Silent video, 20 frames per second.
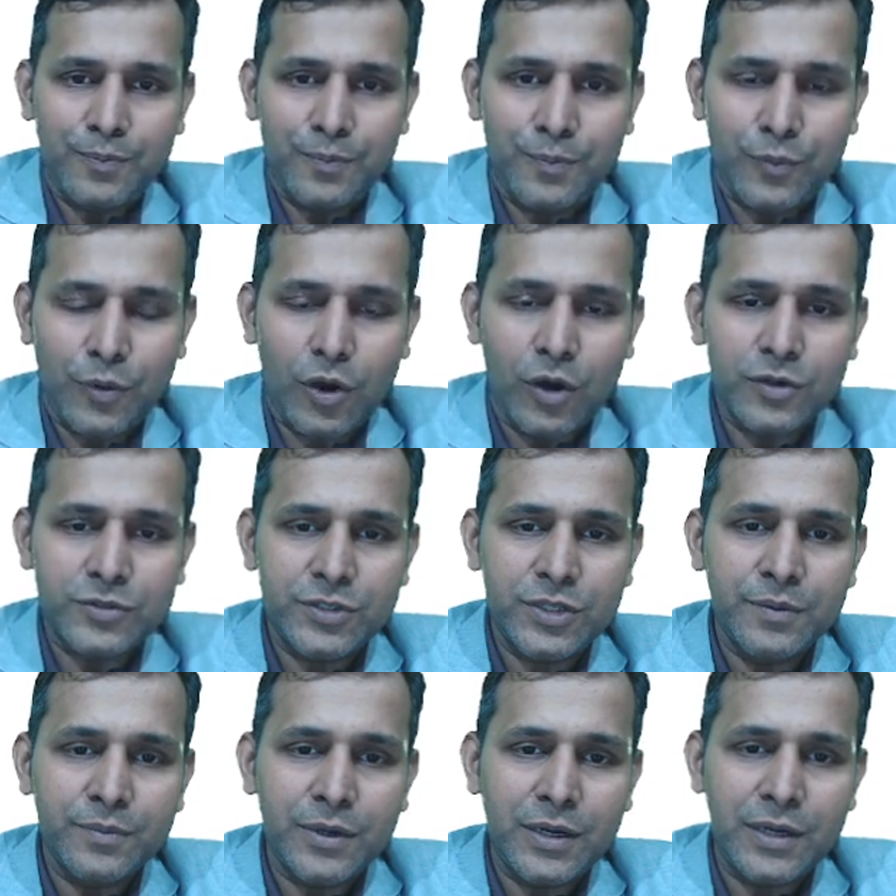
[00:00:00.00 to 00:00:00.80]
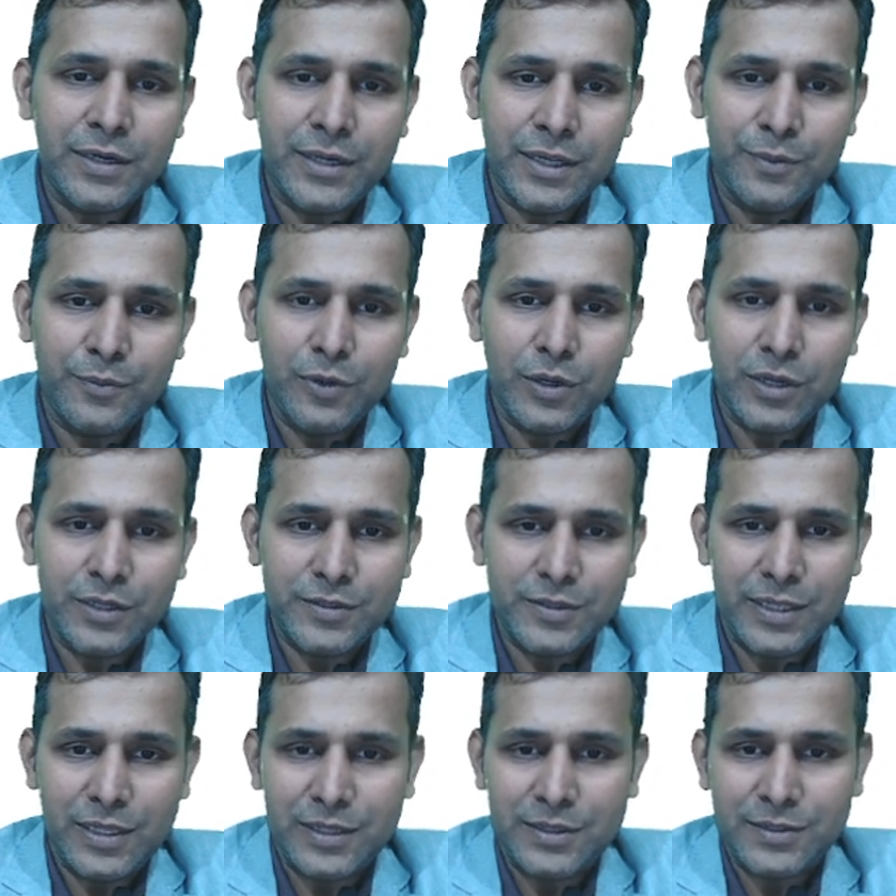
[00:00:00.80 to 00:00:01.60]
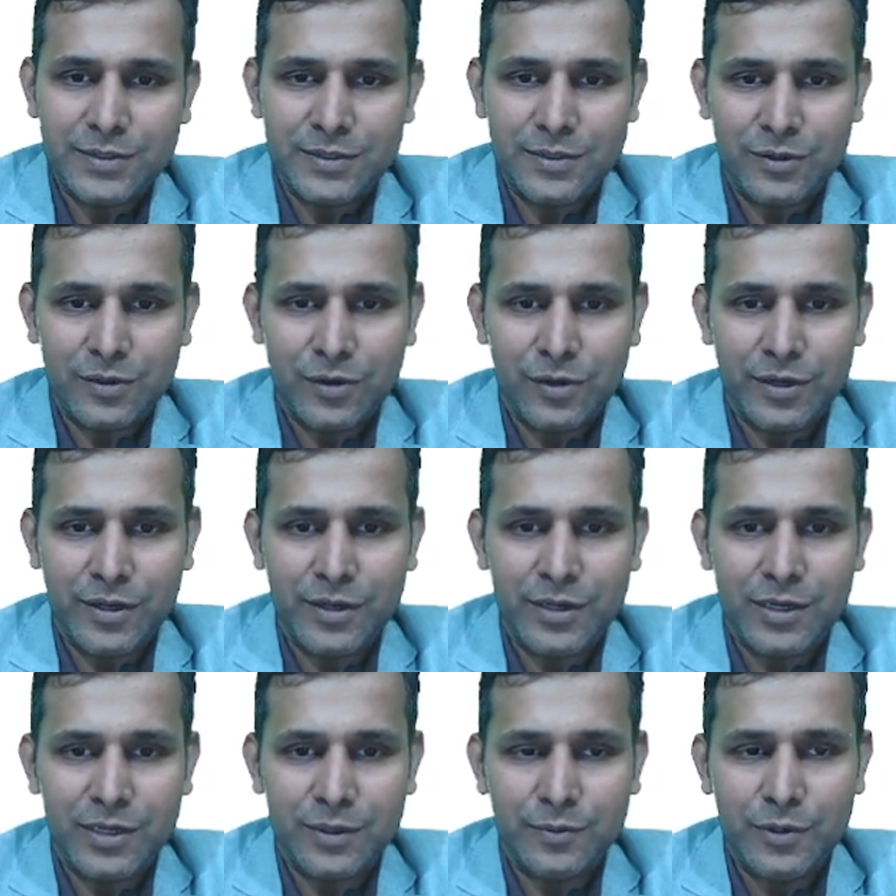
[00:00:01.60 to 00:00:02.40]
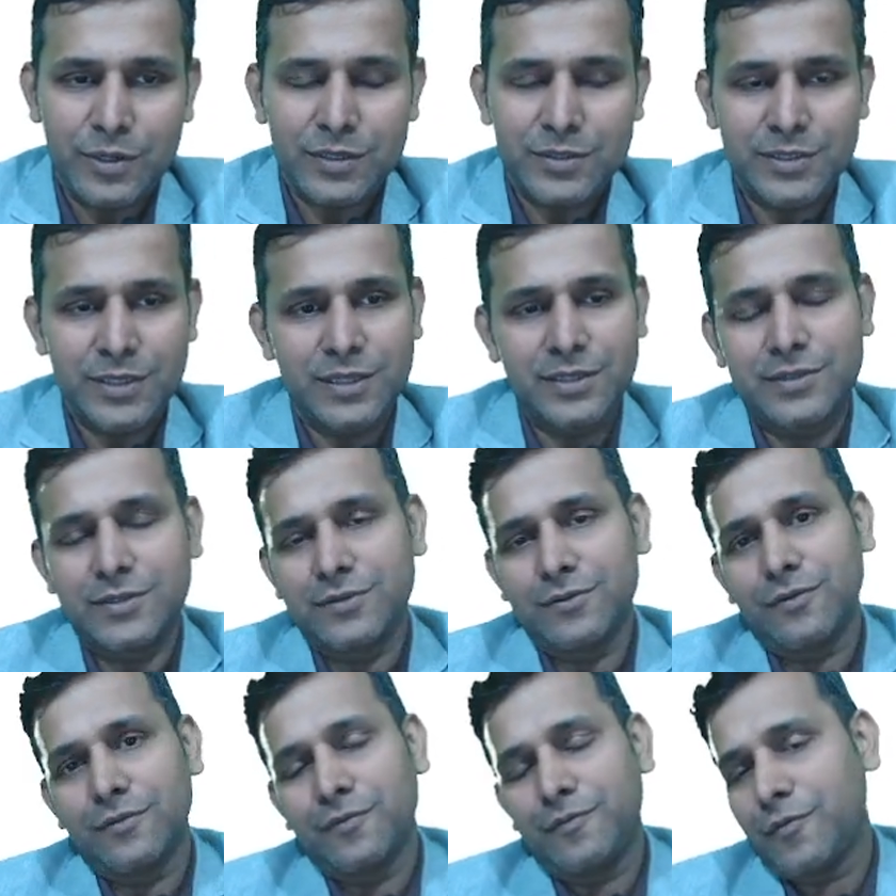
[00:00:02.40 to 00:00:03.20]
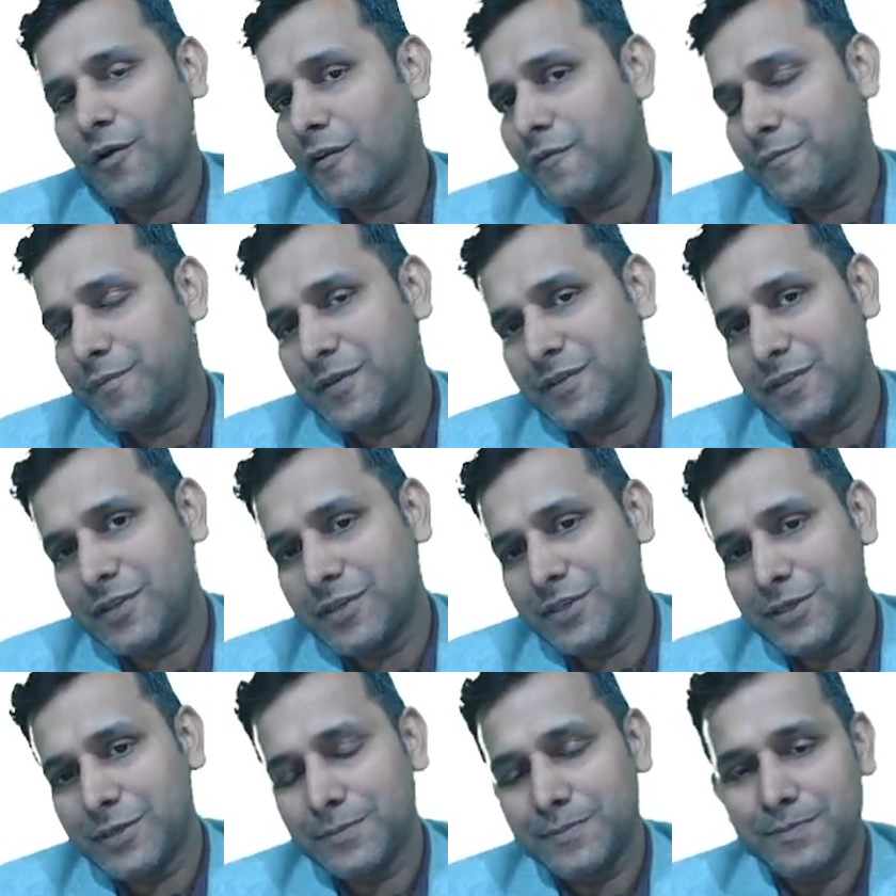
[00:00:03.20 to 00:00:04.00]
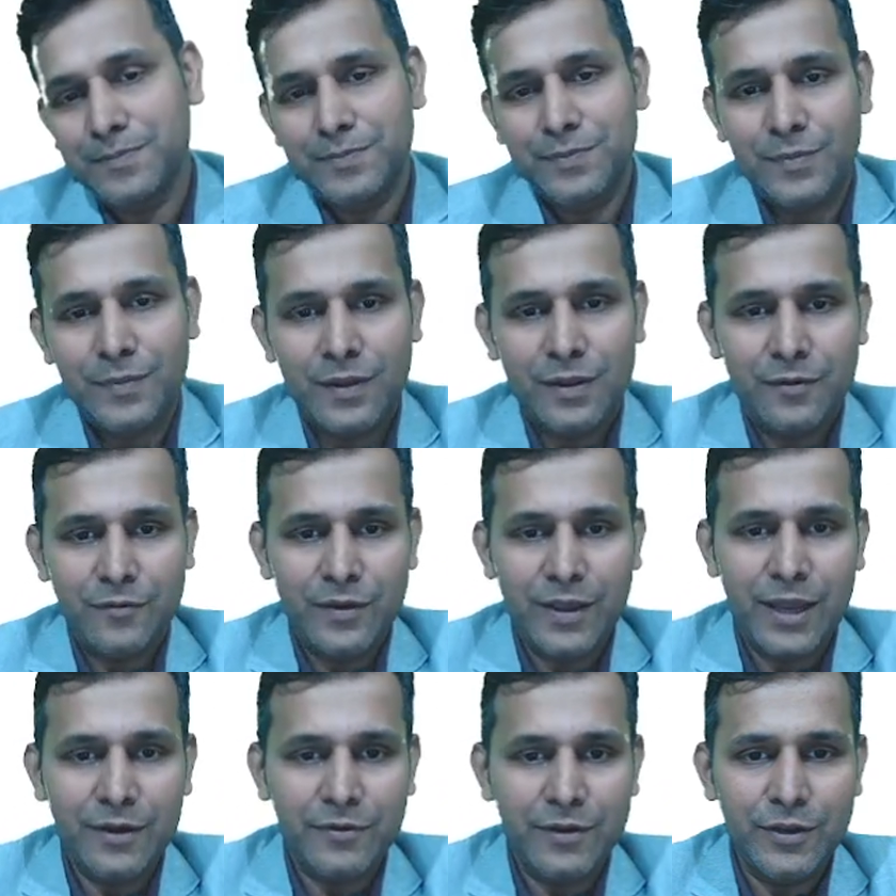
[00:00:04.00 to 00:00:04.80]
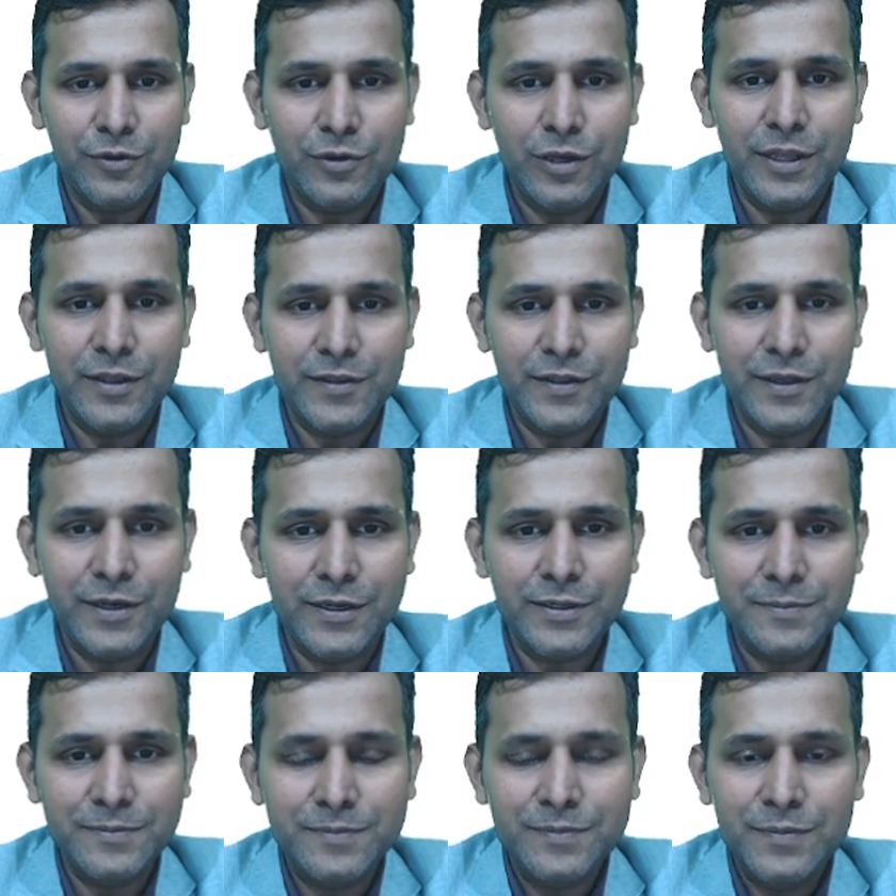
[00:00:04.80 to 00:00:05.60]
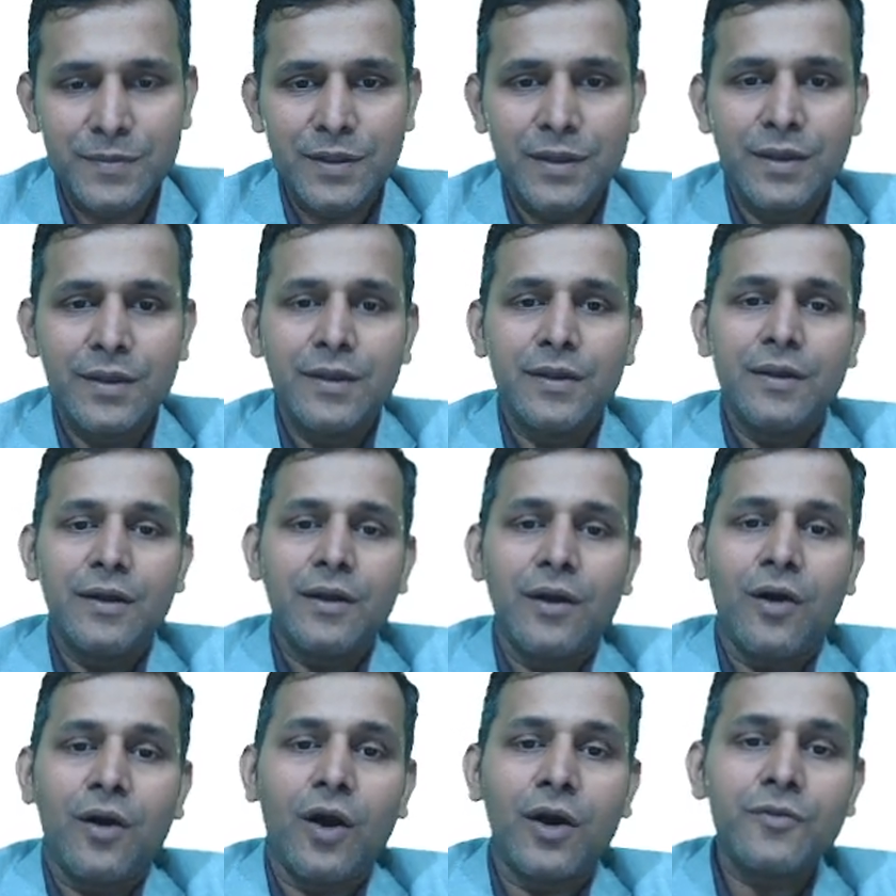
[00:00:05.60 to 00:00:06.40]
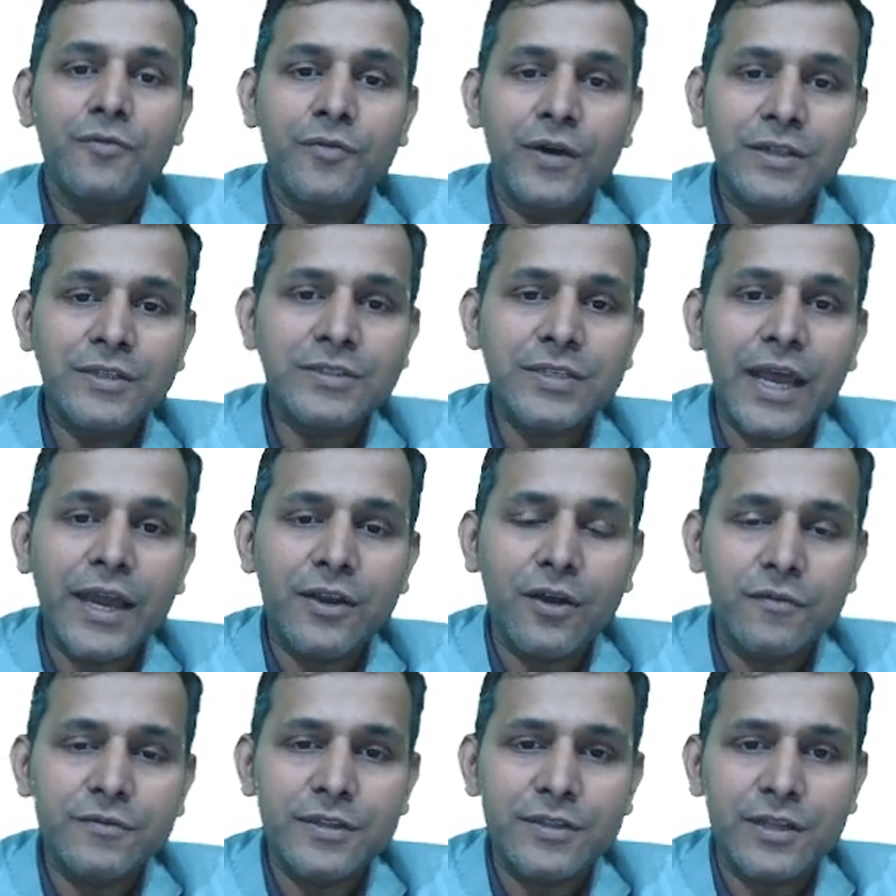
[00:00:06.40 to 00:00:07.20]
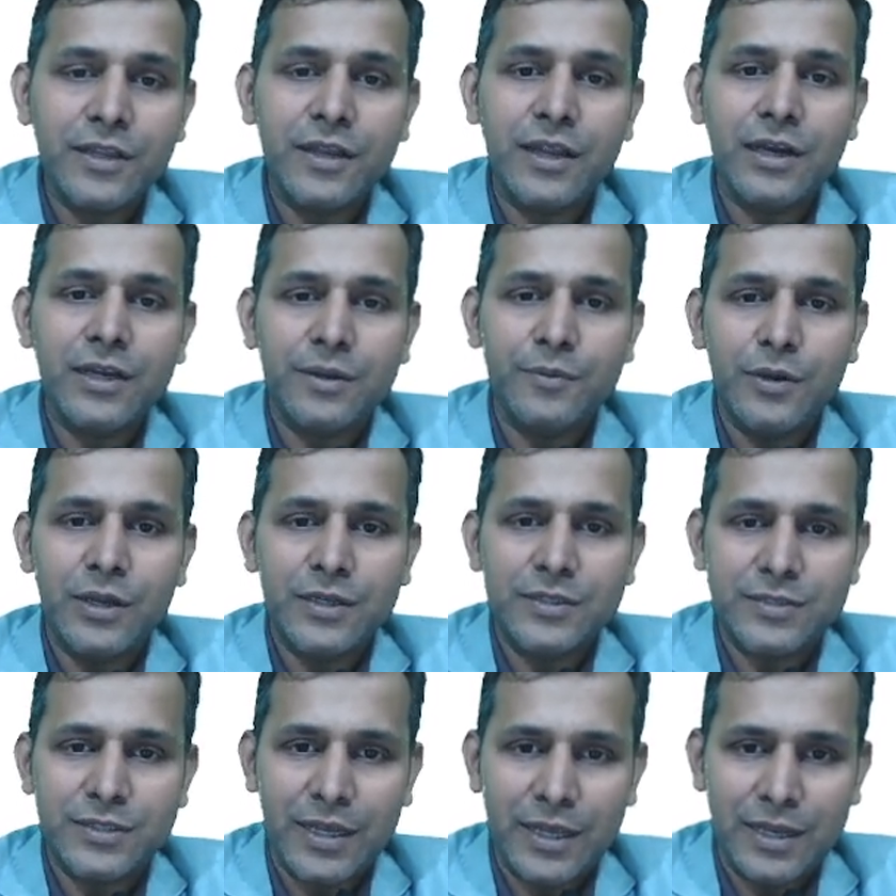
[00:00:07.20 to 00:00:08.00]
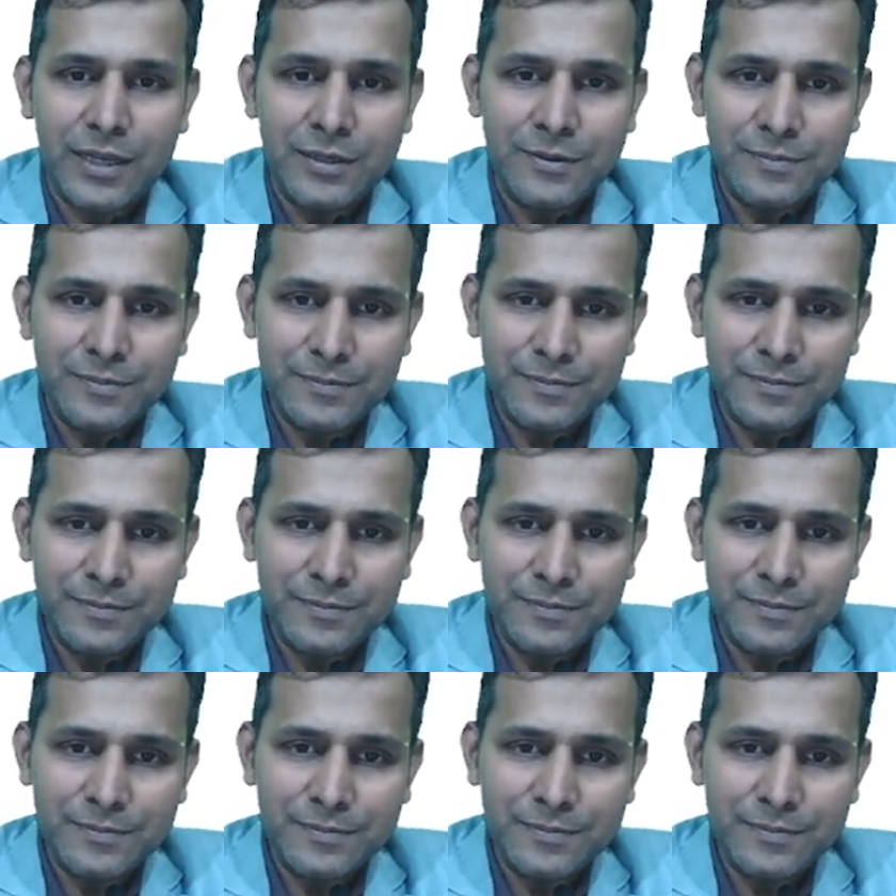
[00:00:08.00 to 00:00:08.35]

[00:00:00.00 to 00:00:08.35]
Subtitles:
proximal tubular cells or renal tubular cells of PCT. We have a nucleus here. On one side of this renal tubular cell